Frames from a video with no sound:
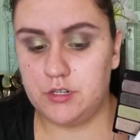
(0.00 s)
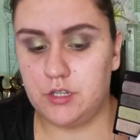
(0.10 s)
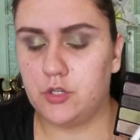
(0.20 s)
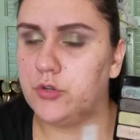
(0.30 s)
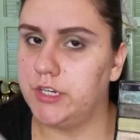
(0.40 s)
the
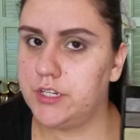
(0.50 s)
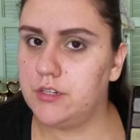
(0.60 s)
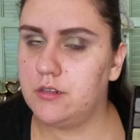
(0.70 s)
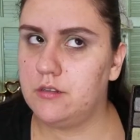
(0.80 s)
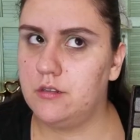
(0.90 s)

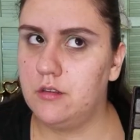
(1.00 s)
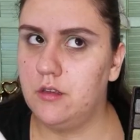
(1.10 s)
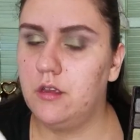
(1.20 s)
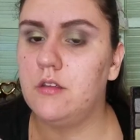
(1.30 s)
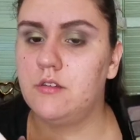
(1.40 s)
crease
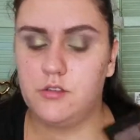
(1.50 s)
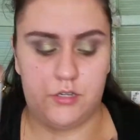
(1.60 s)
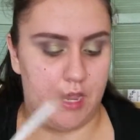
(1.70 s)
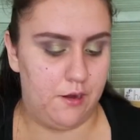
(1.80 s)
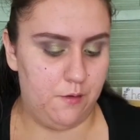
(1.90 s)

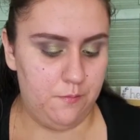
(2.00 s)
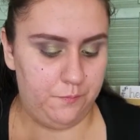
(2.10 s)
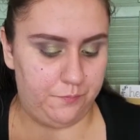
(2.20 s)
shadow.